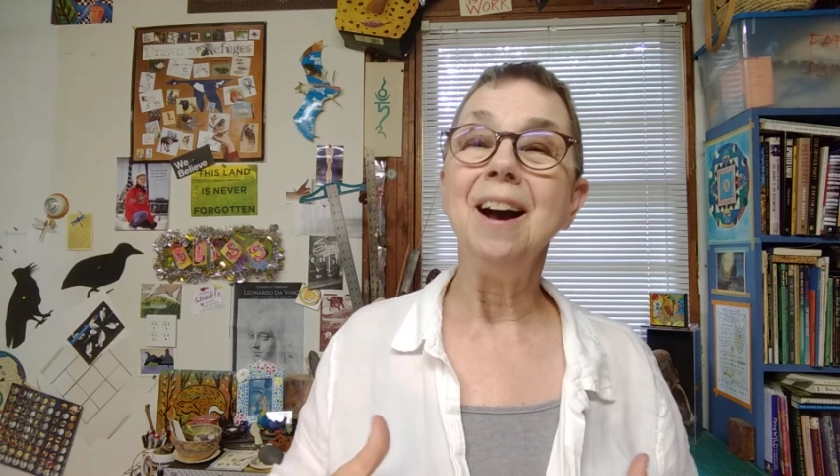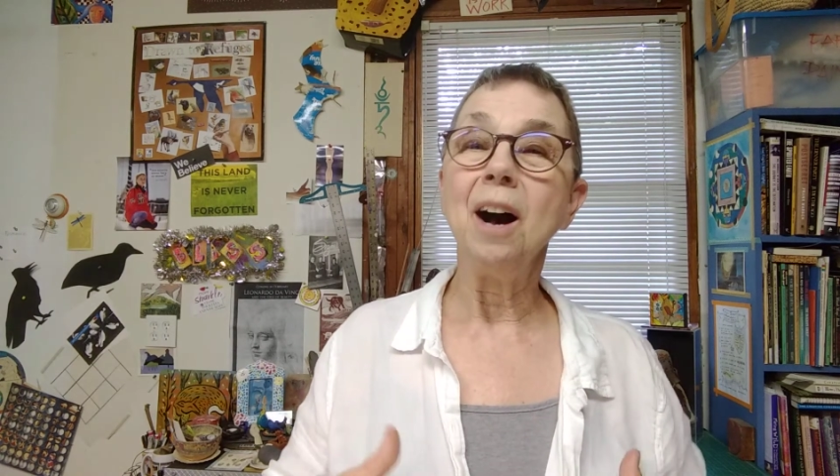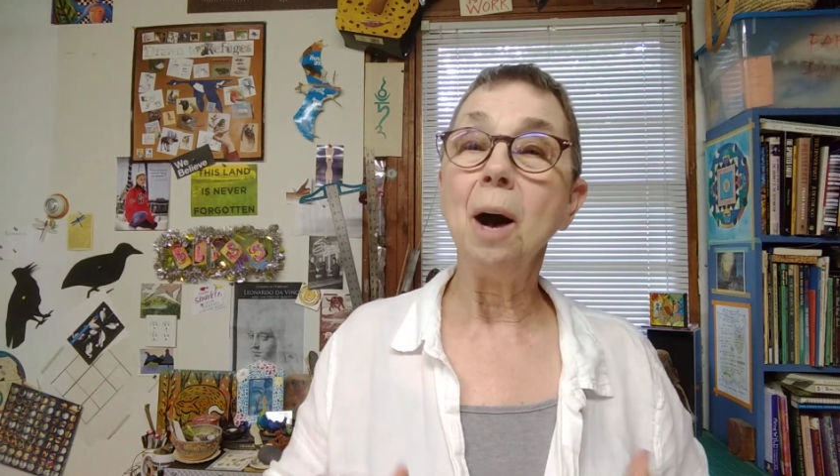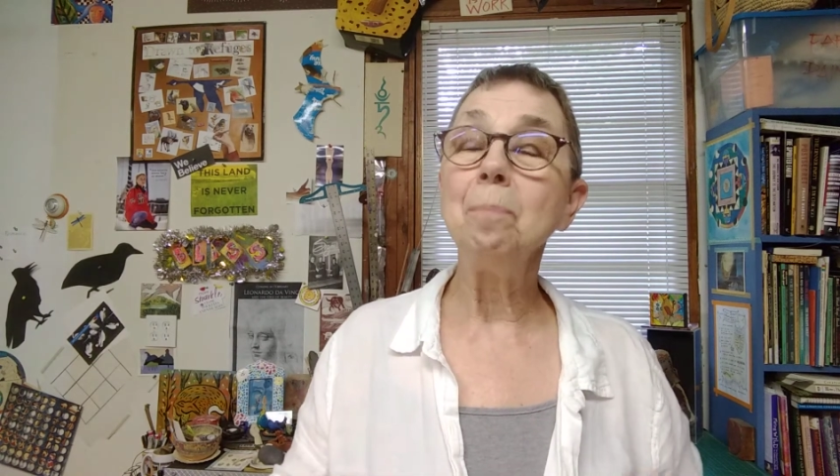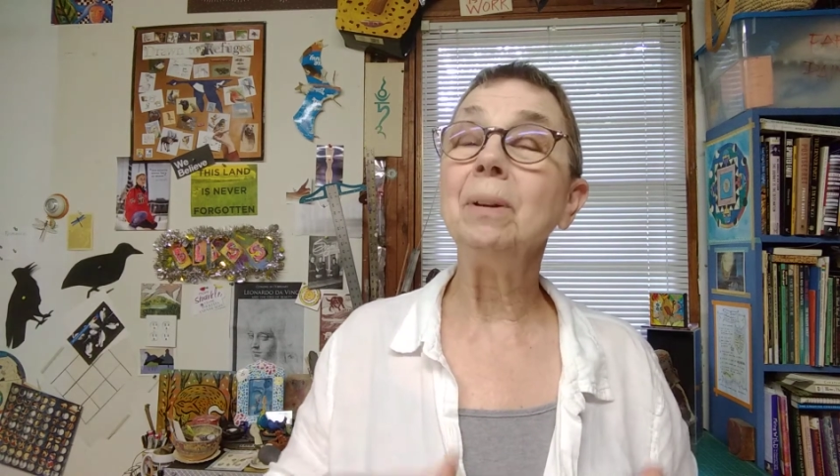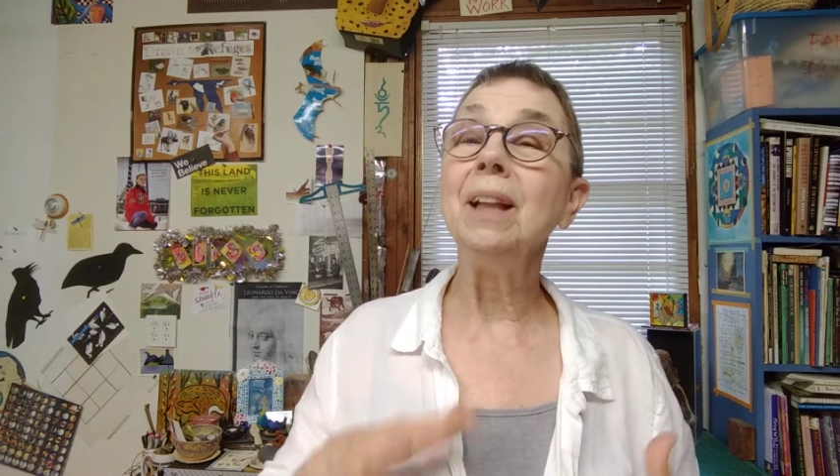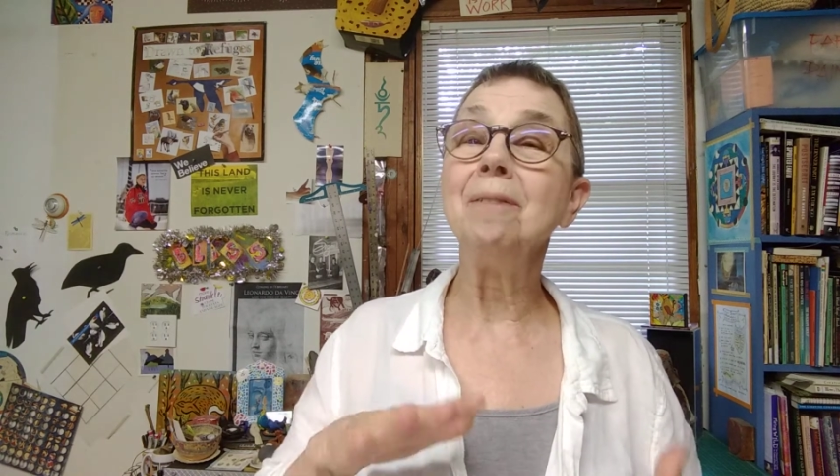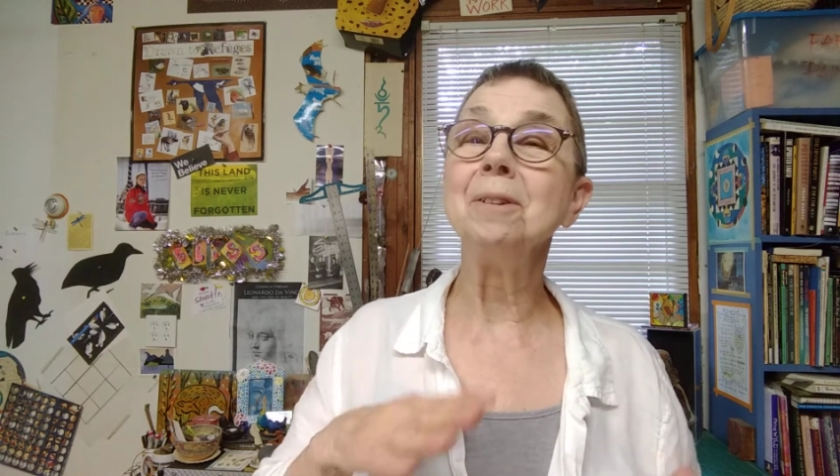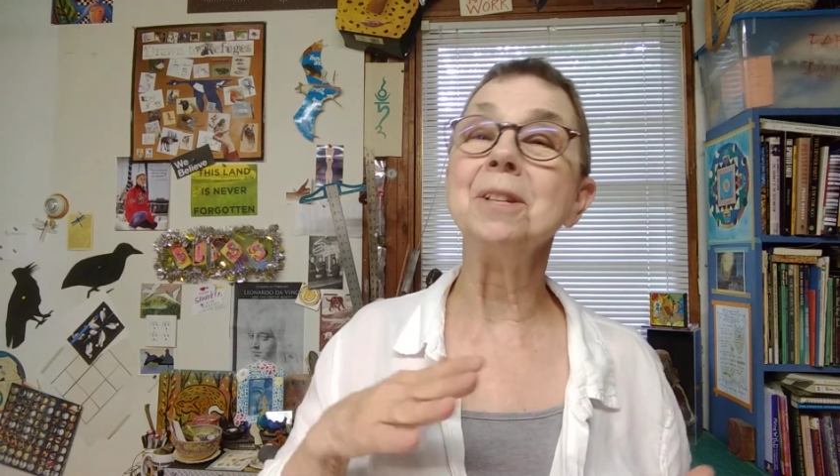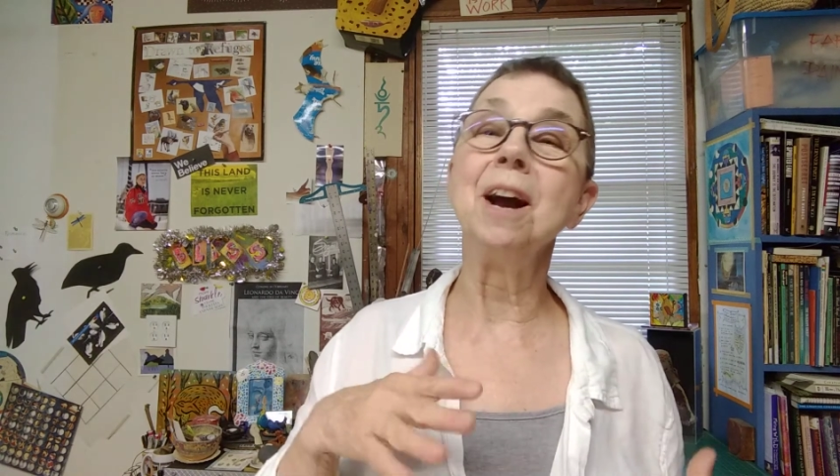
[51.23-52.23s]

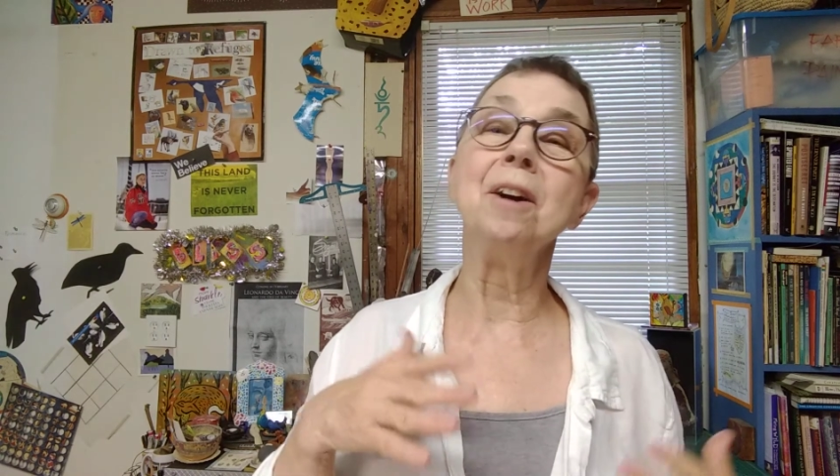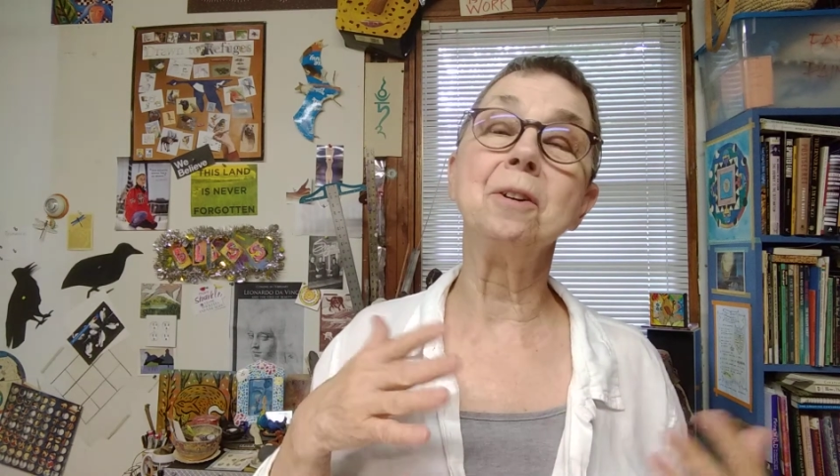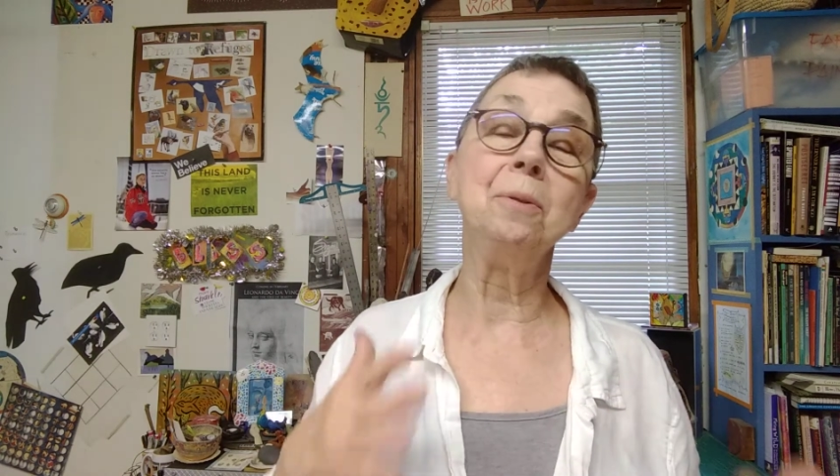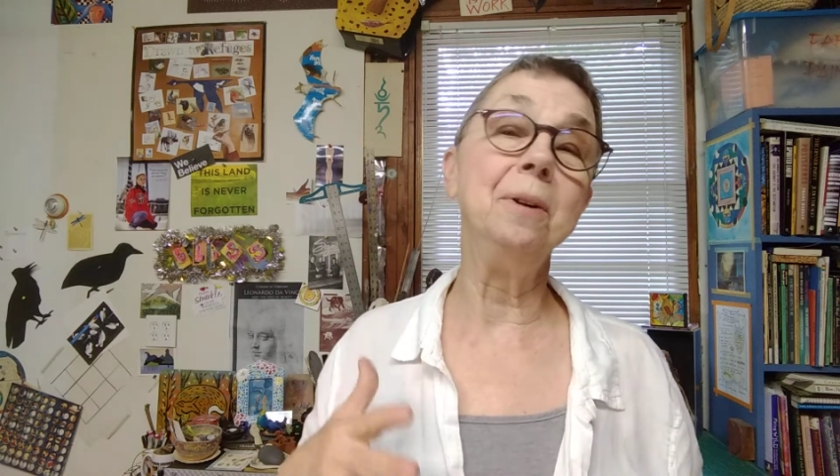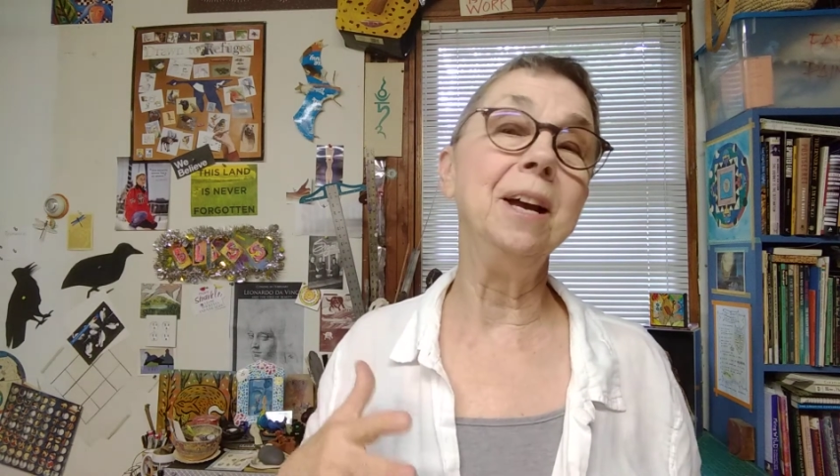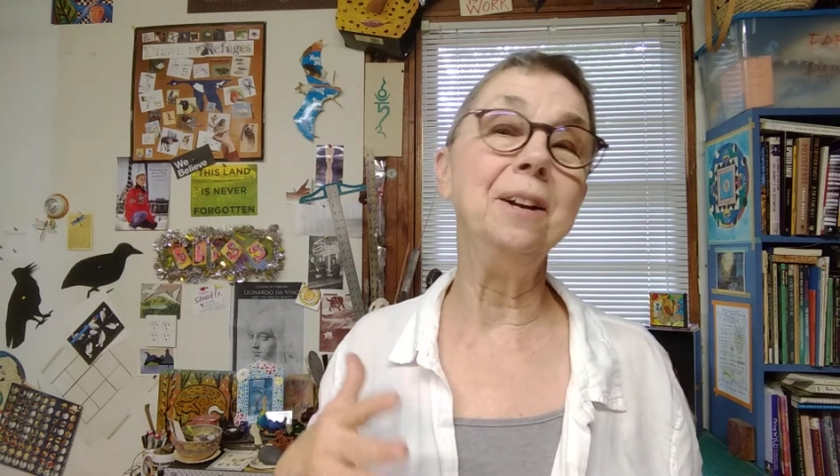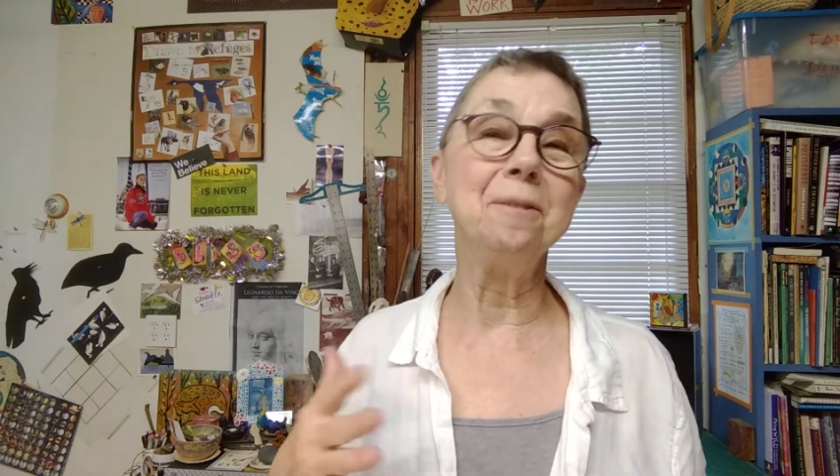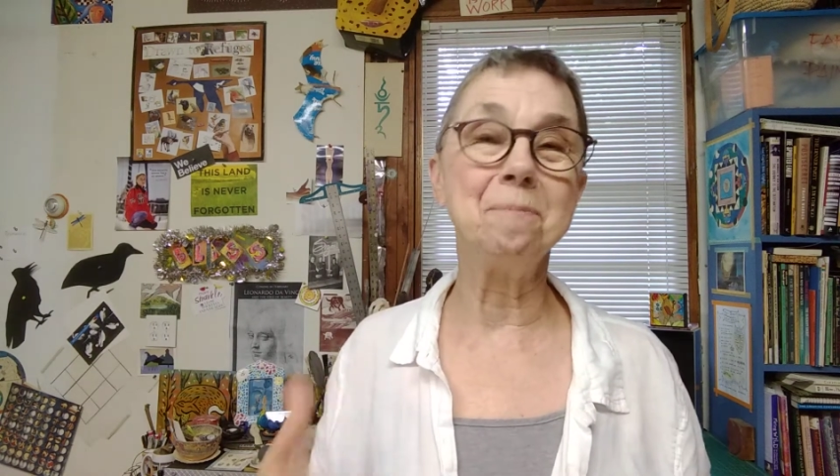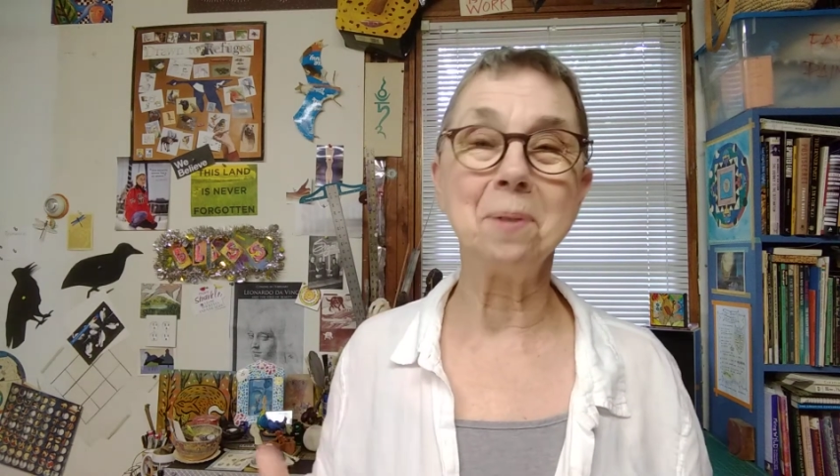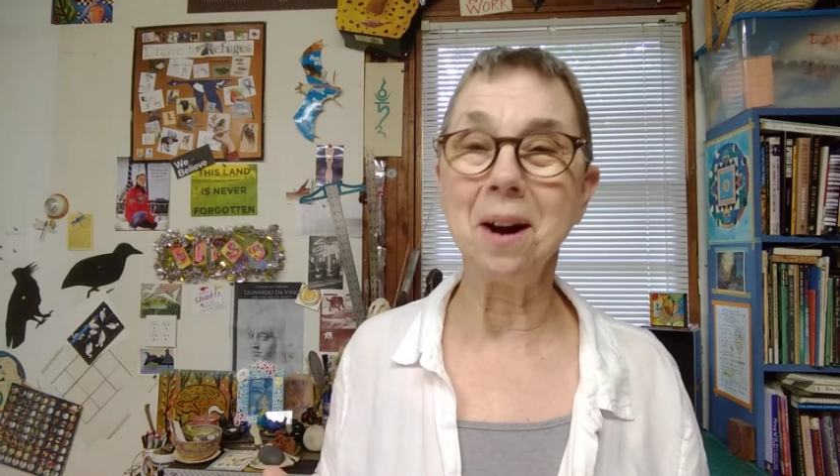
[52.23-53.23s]
up-levels our
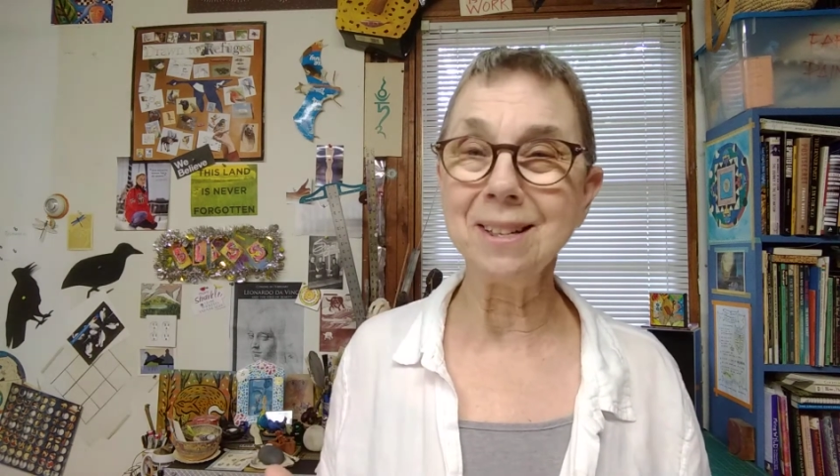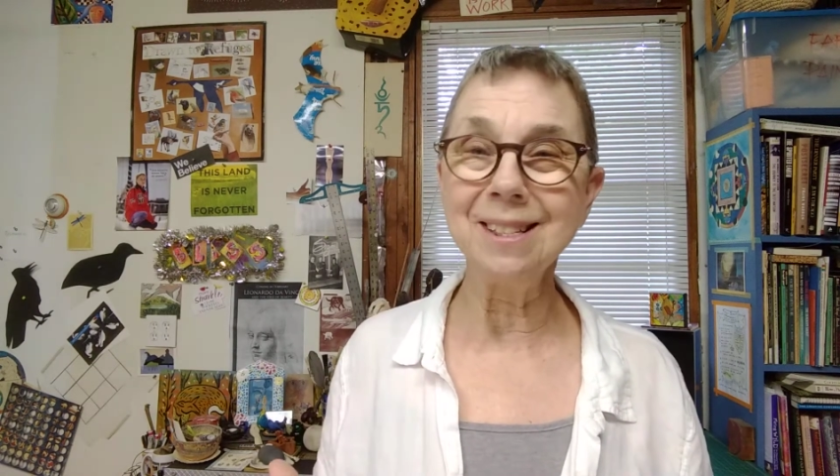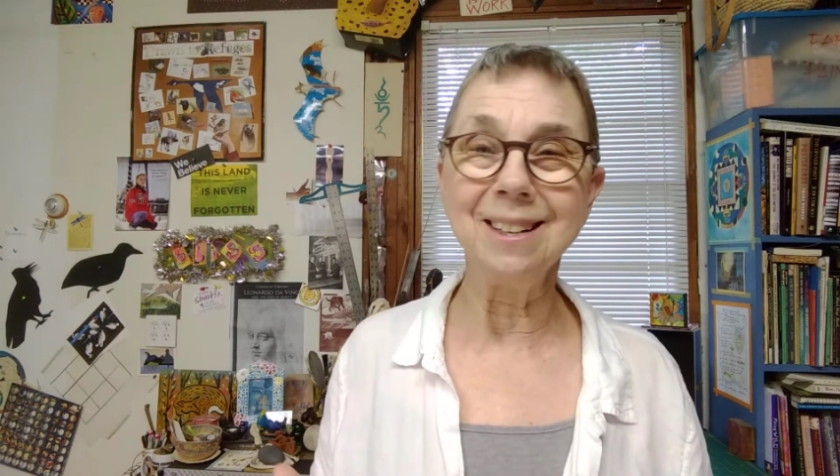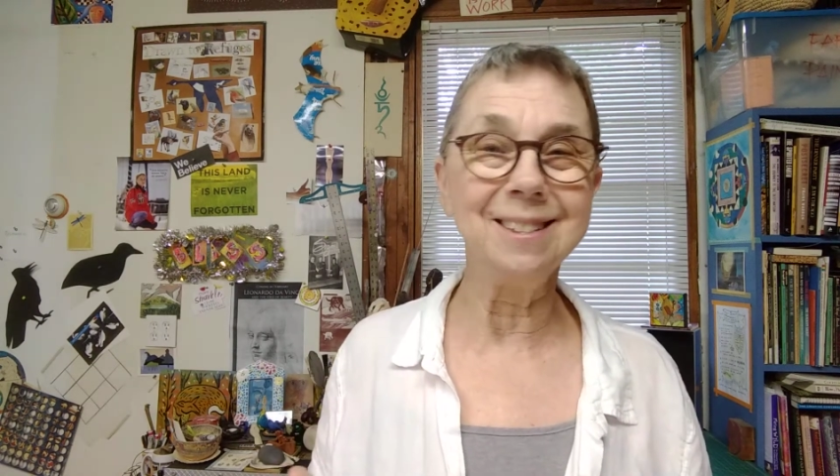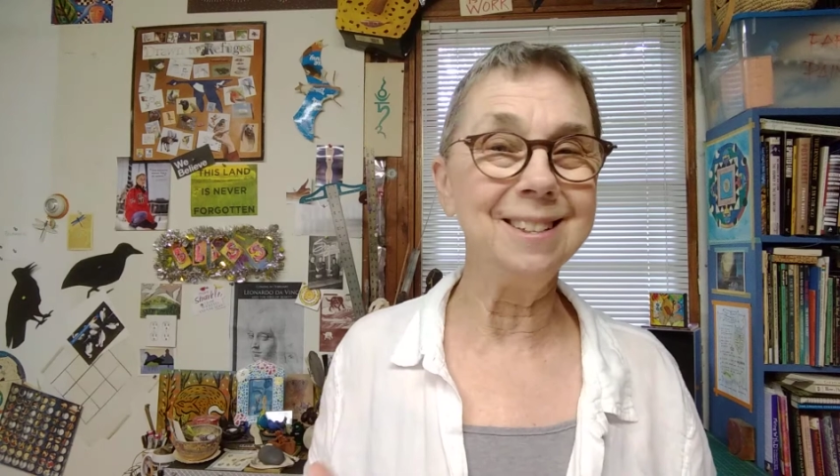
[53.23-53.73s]
creative process.